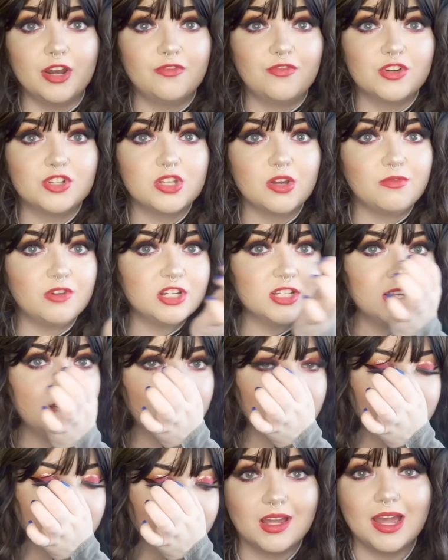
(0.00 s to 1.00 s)
for some
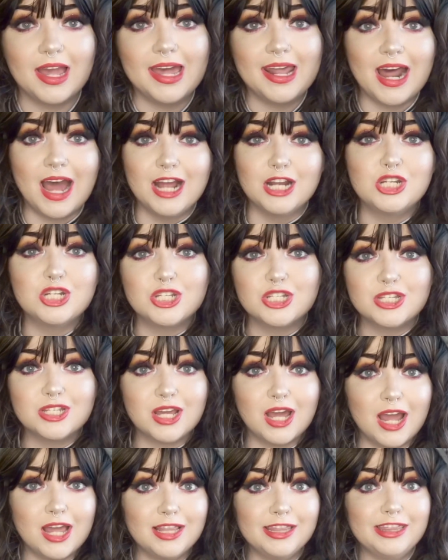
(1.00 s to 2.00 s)
reason and I just,
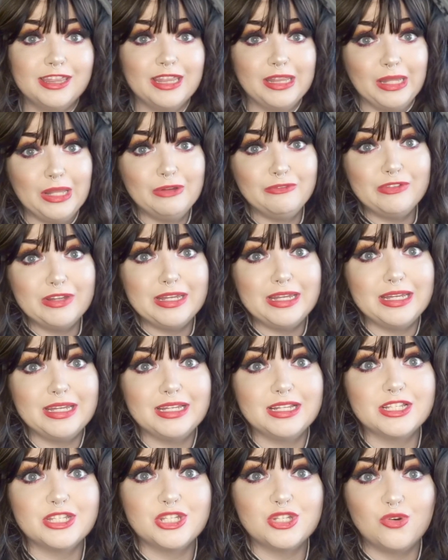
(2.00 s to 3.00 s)
I love
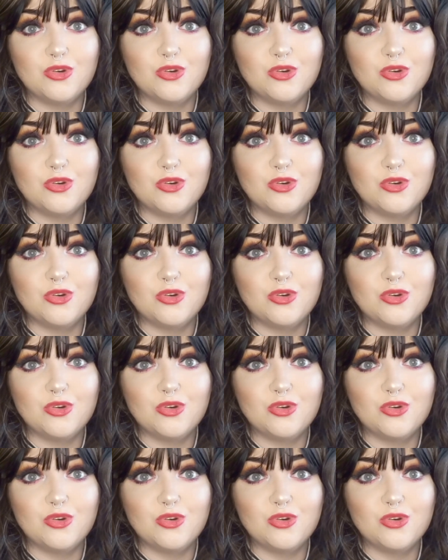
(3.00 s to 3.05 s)
it so